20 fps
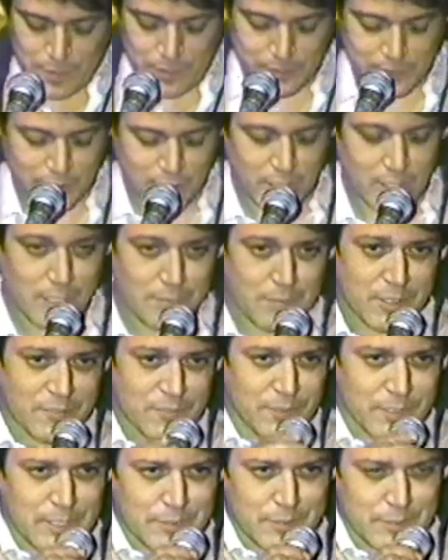I've been
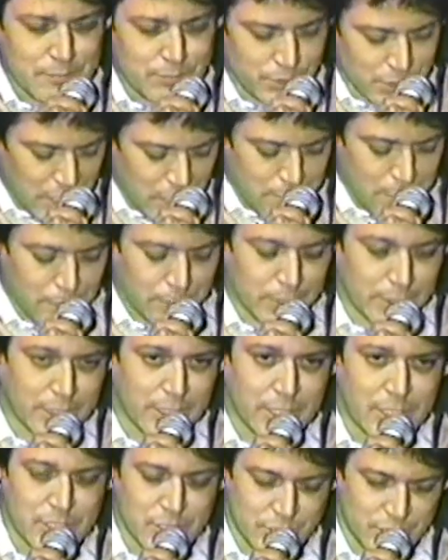filling out them job
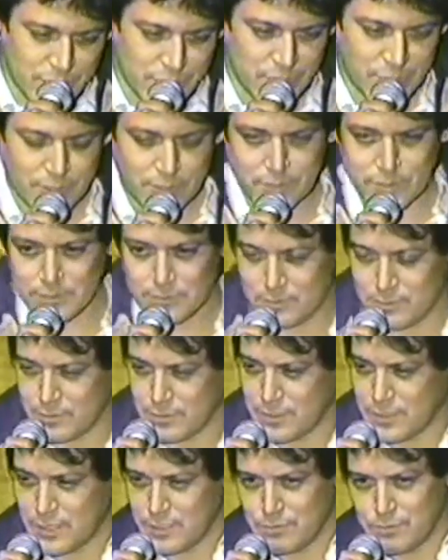applications, you know.
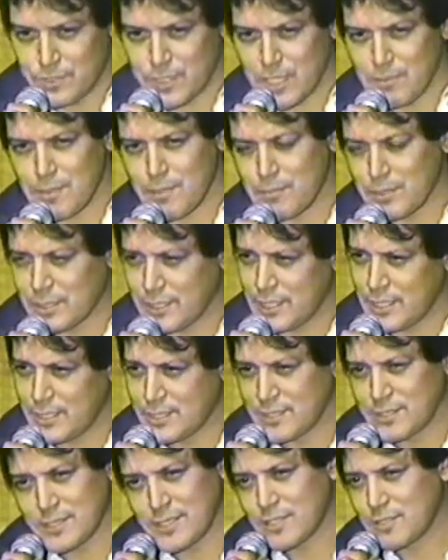Them job
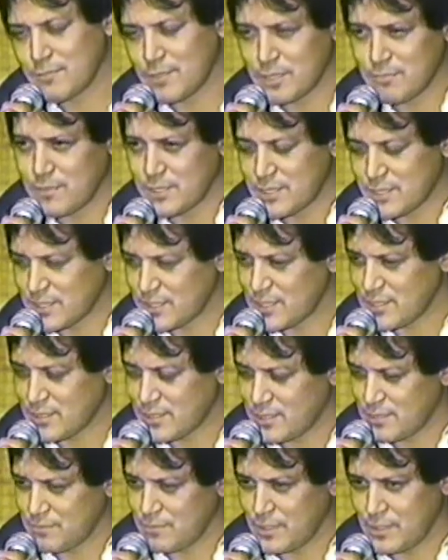applications, they don't make much
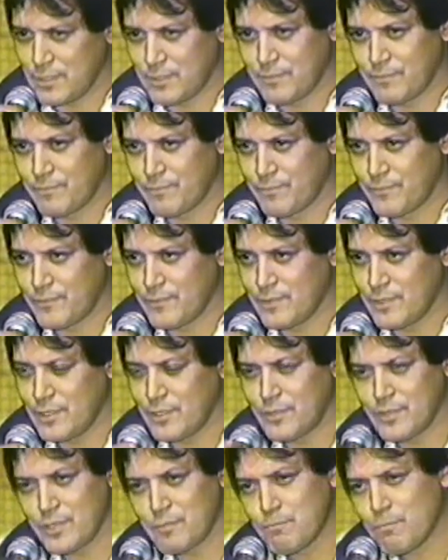sense to me.
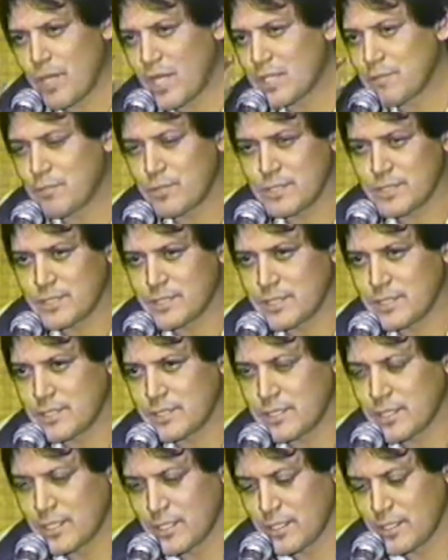You know, on the bottom where it
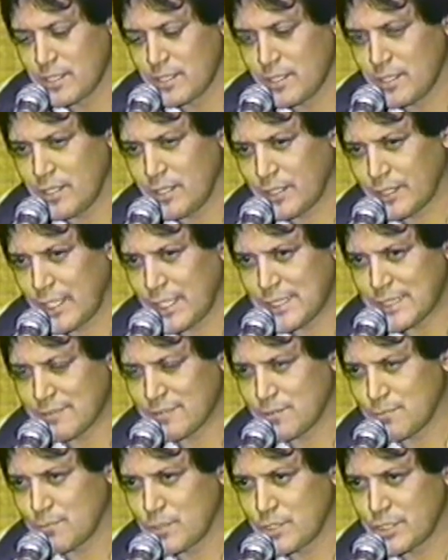says, in case
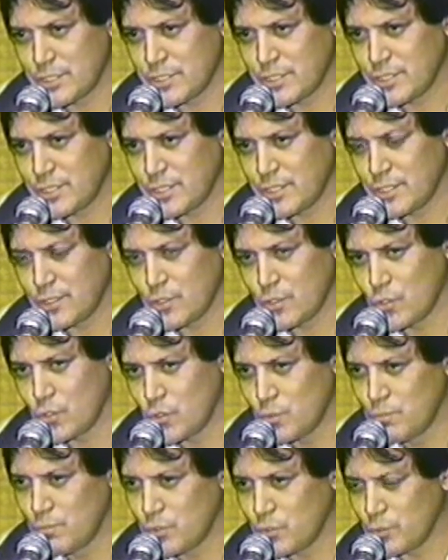of emergency,
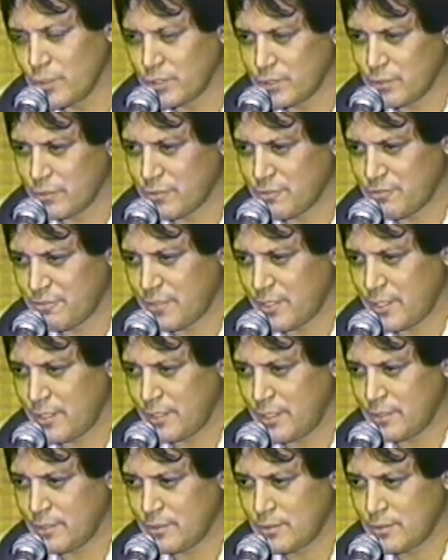whom do we notify?